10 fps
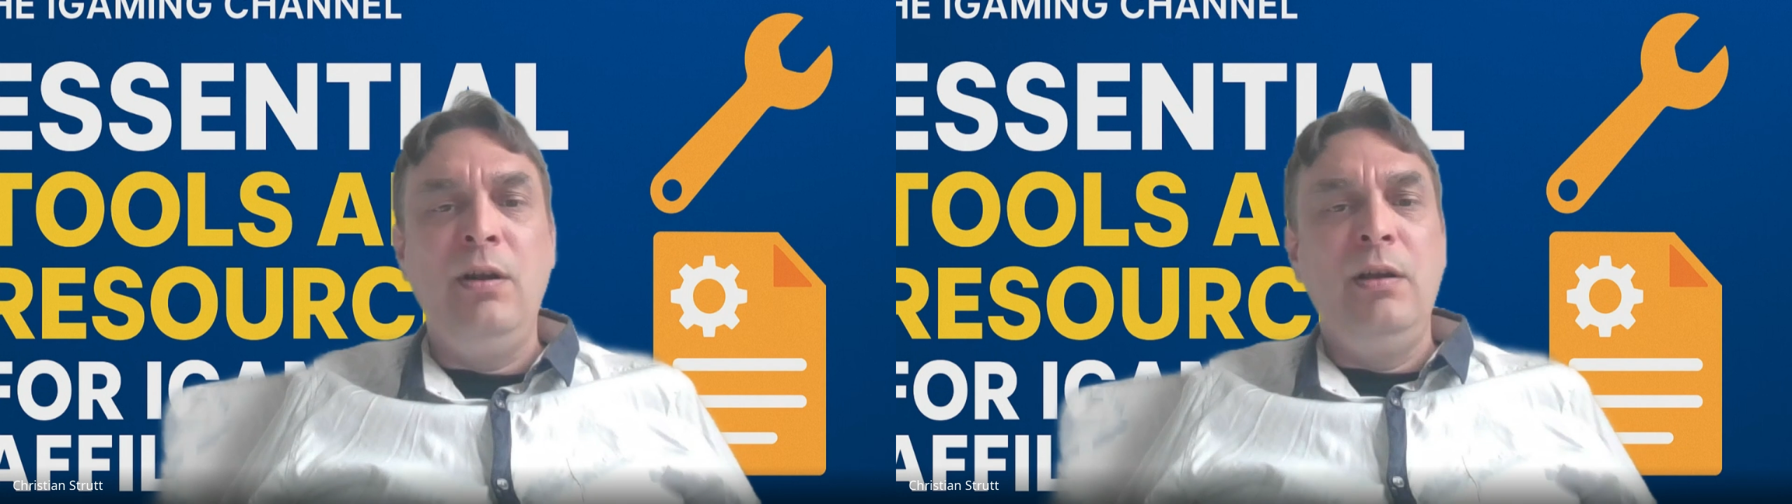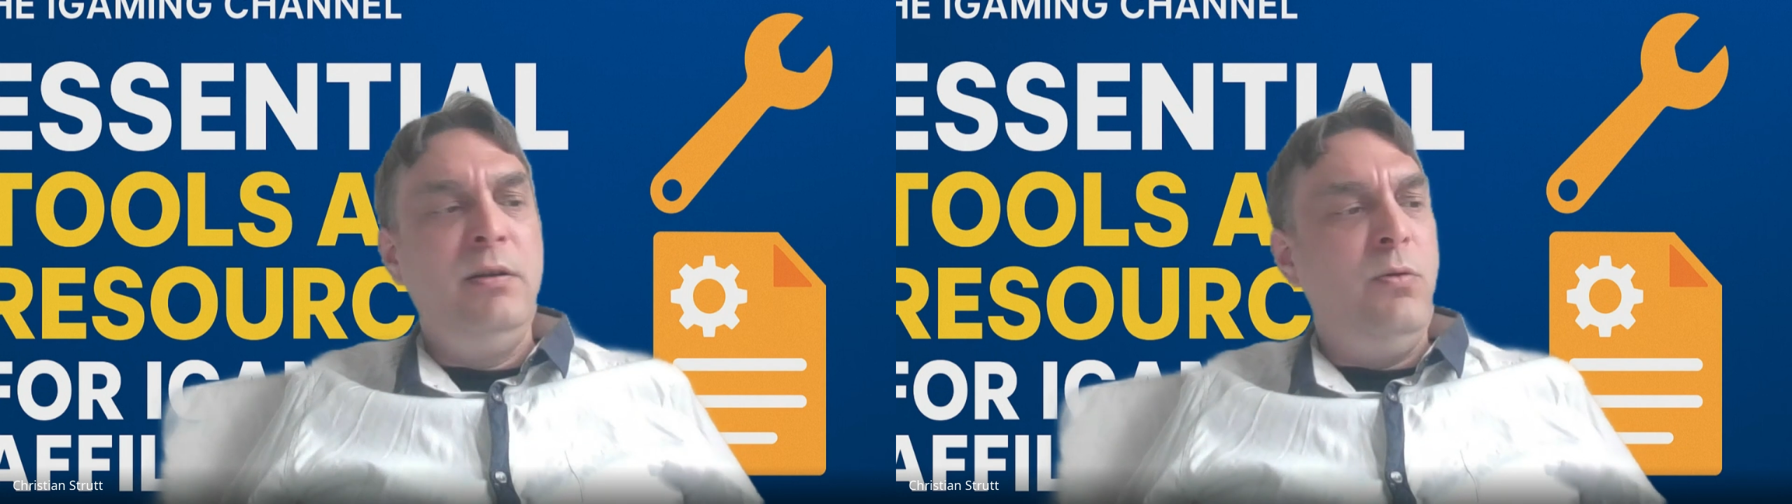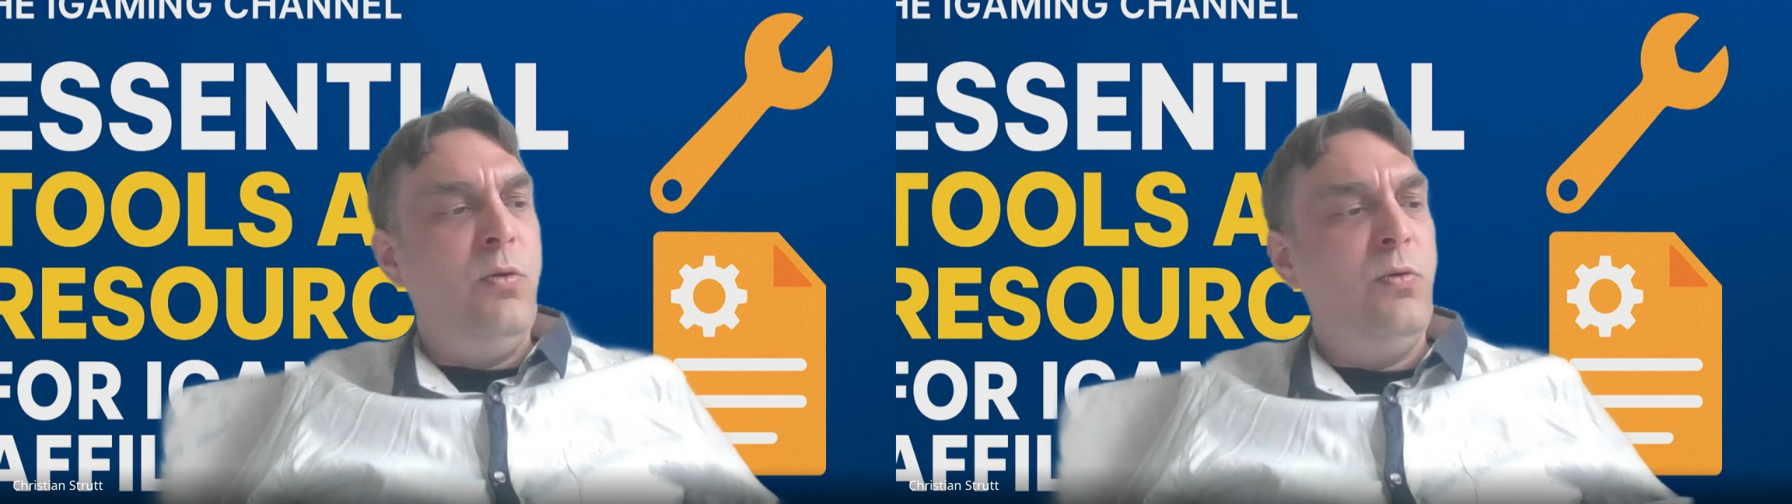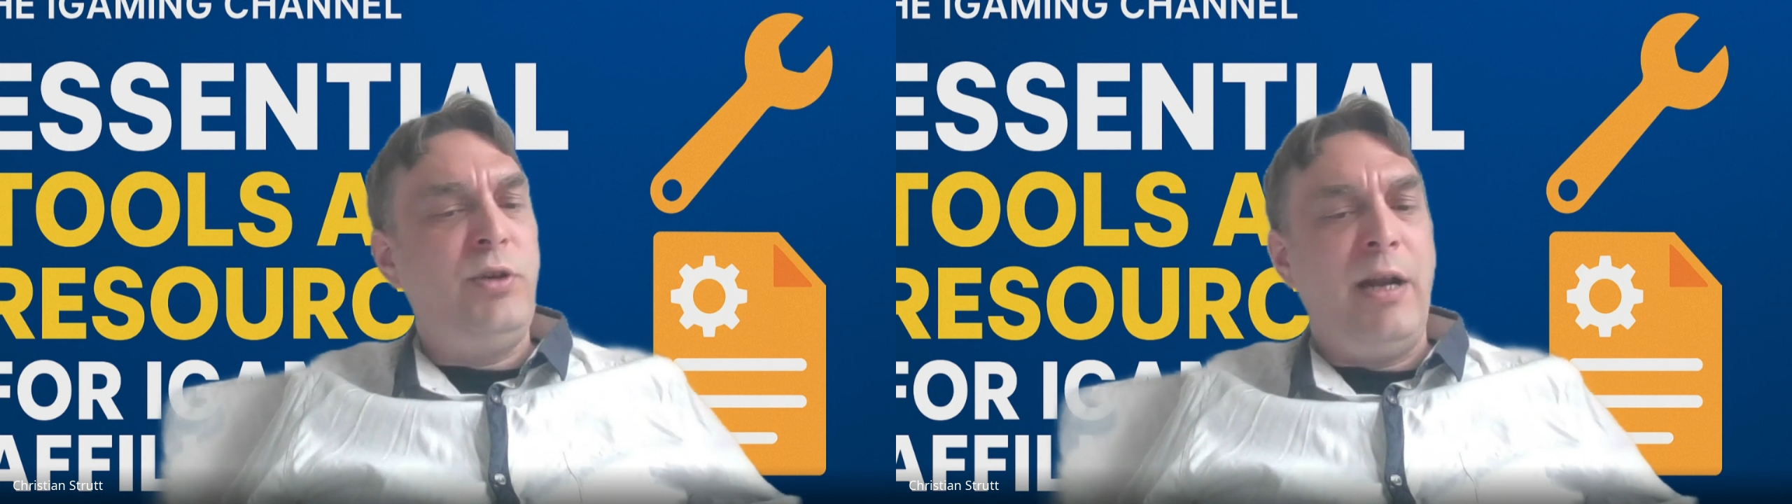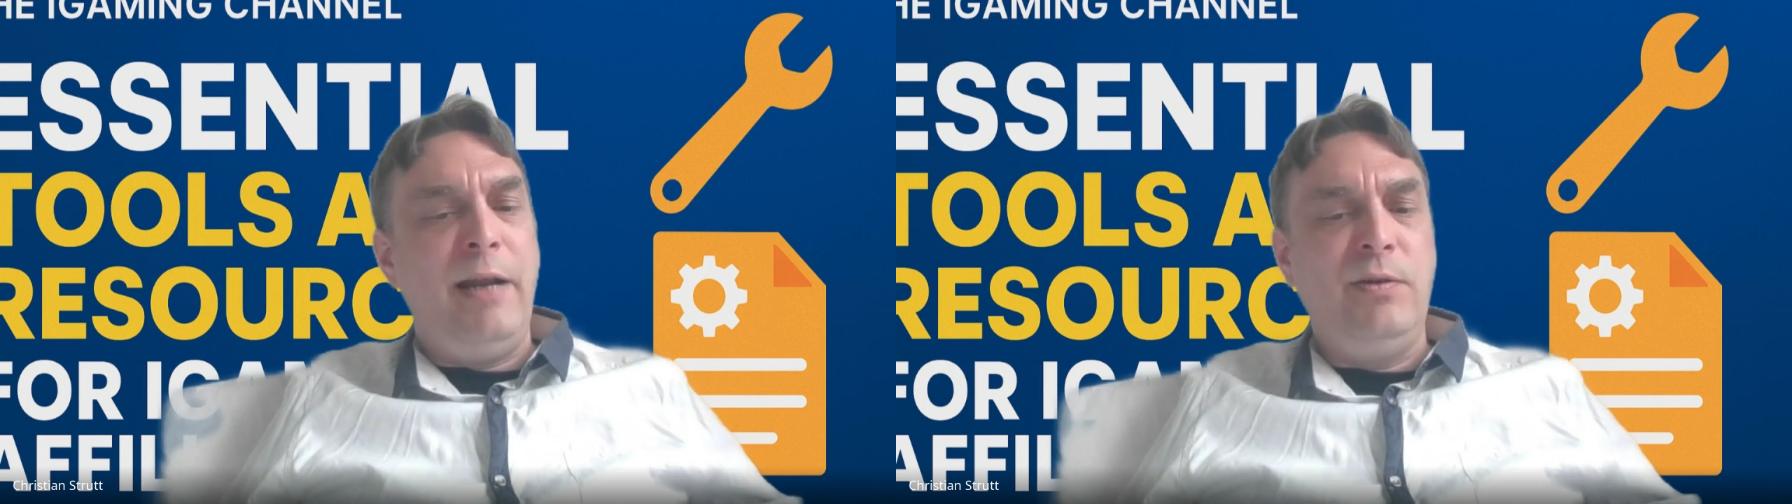or
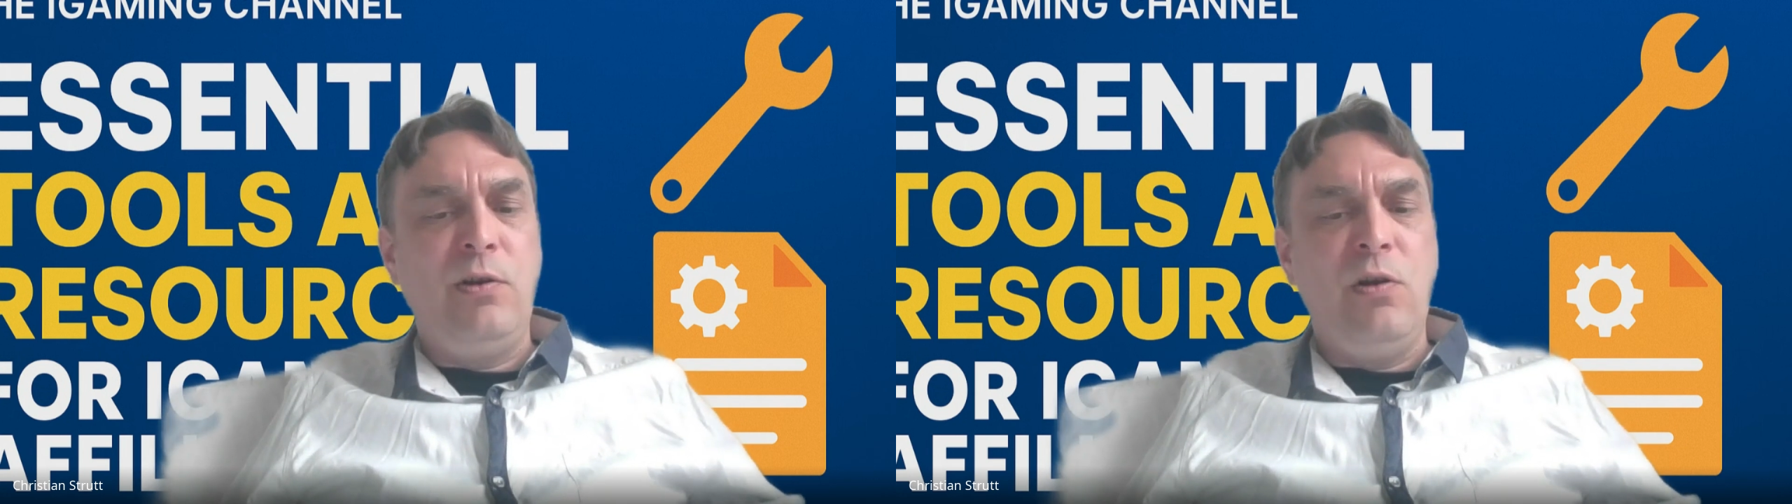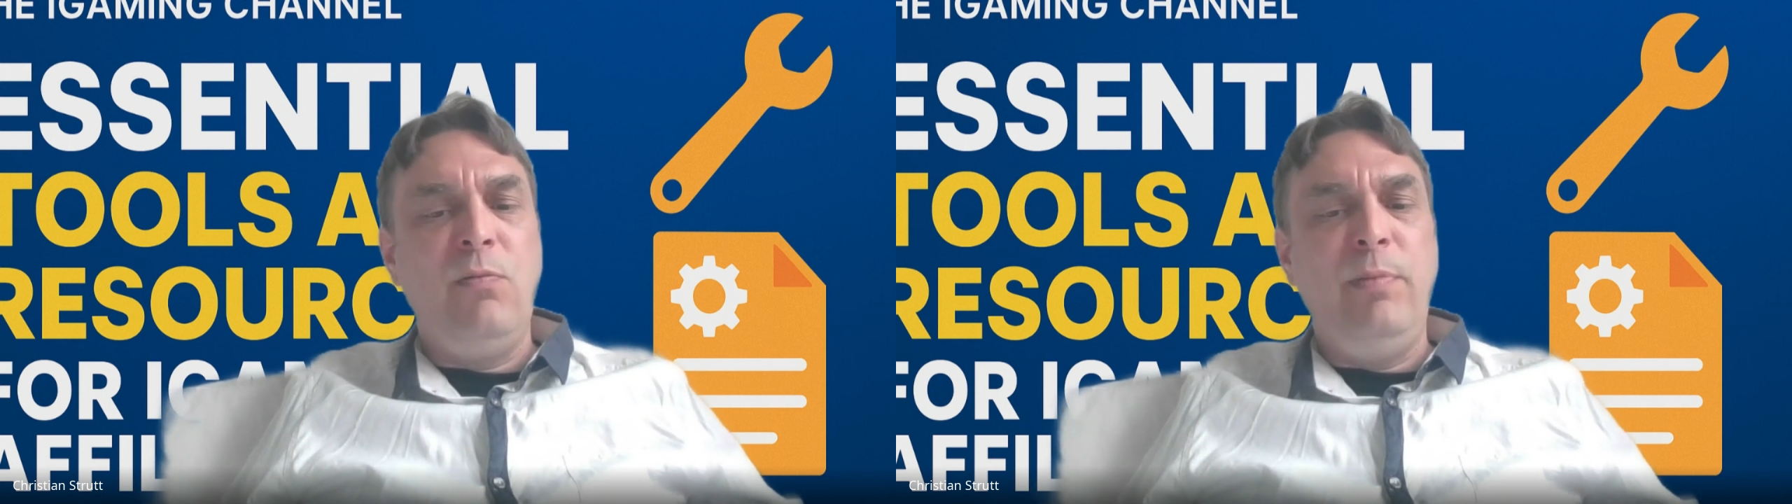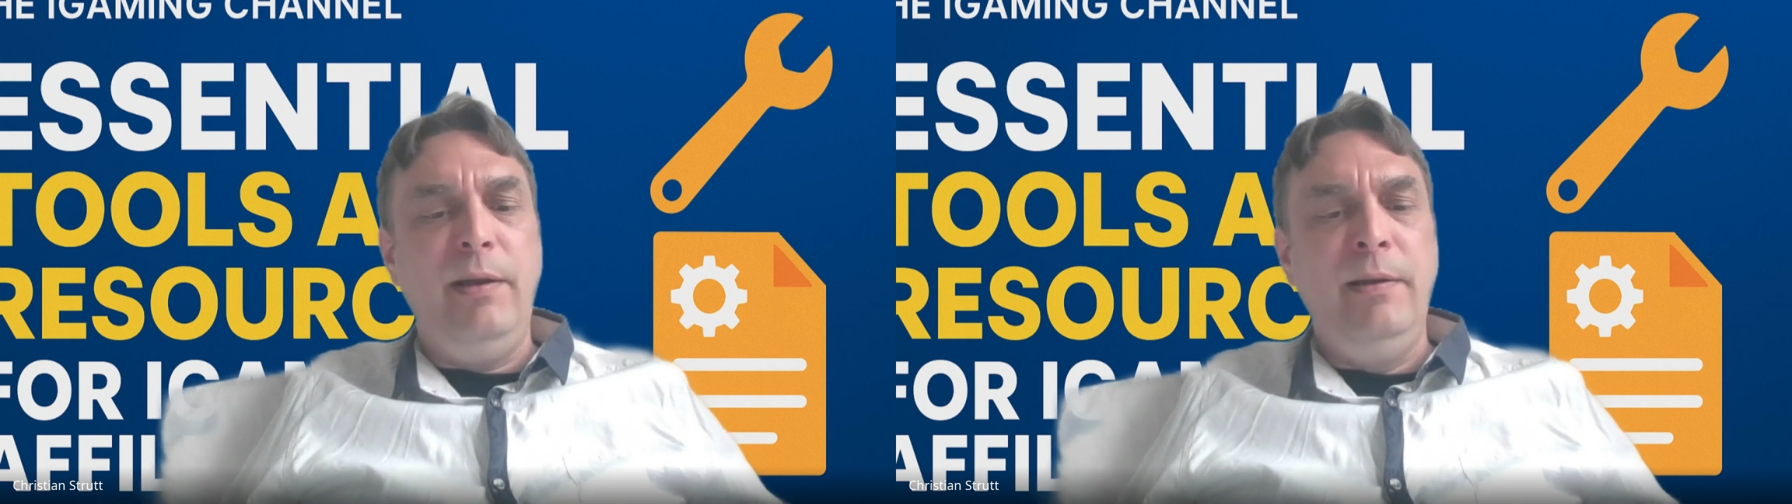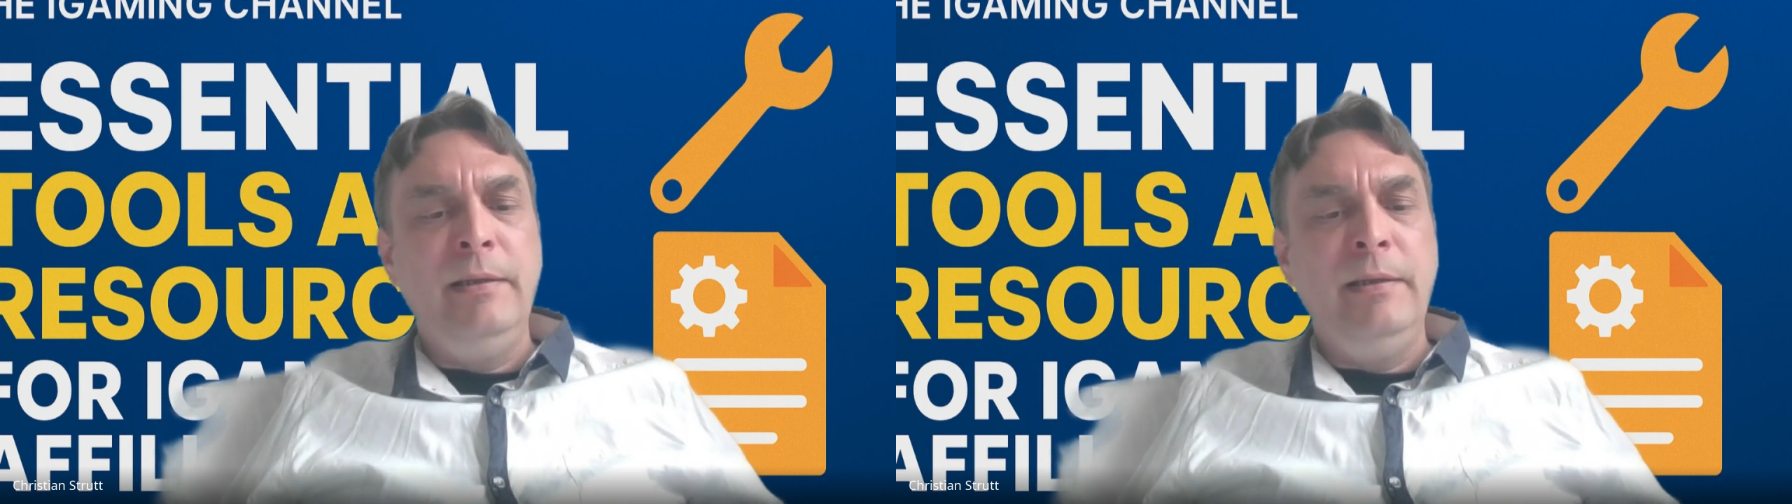change the copy.